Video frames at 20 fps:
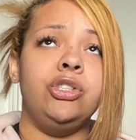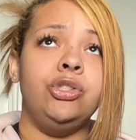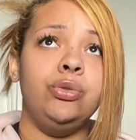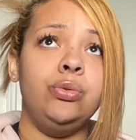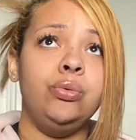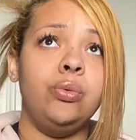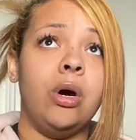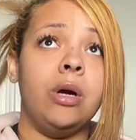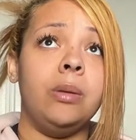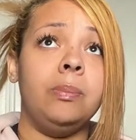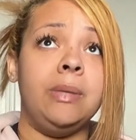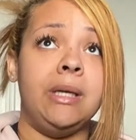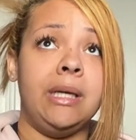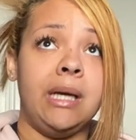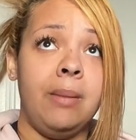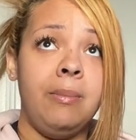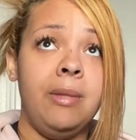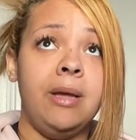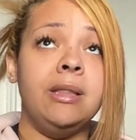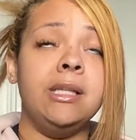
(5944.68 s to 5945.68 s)
that you are
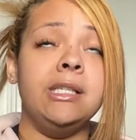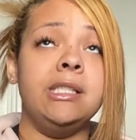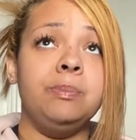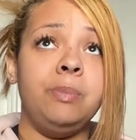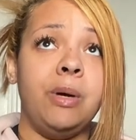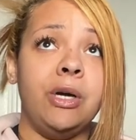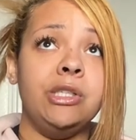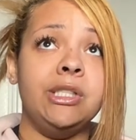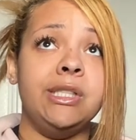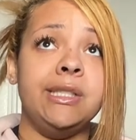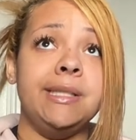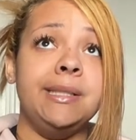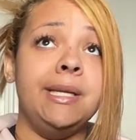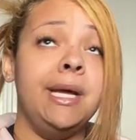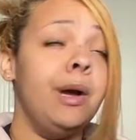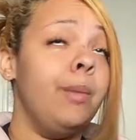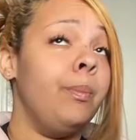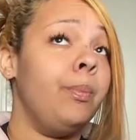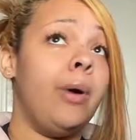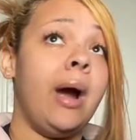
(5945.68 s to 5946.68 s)
becoming this
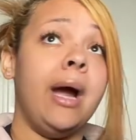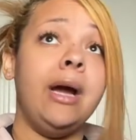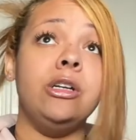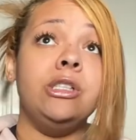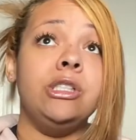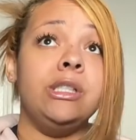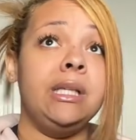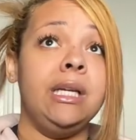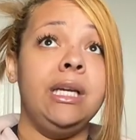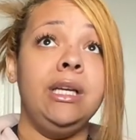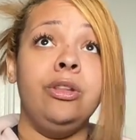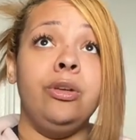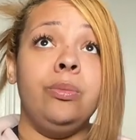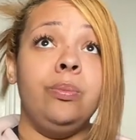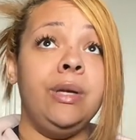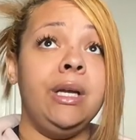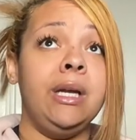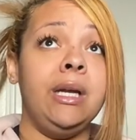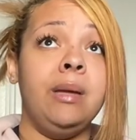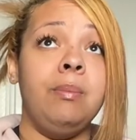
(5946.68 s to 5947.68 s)
person prior to
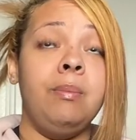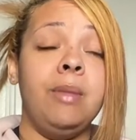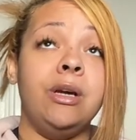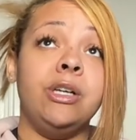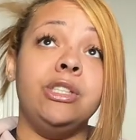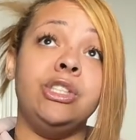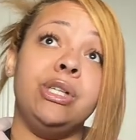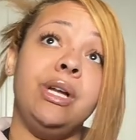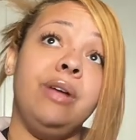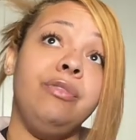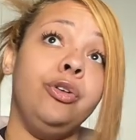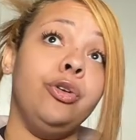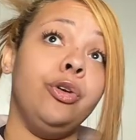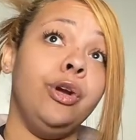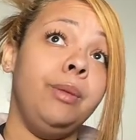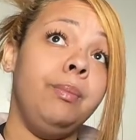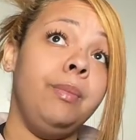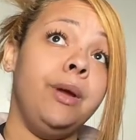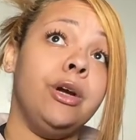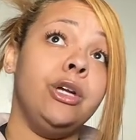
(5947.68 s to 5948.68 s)
either being in marriage. And if
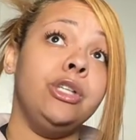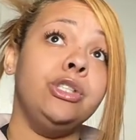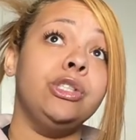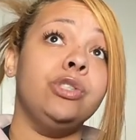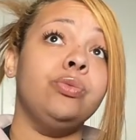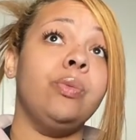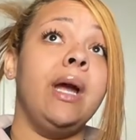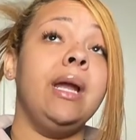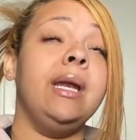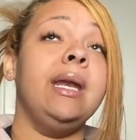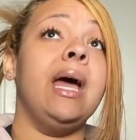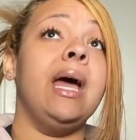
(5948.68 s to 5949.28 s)
you're in marriages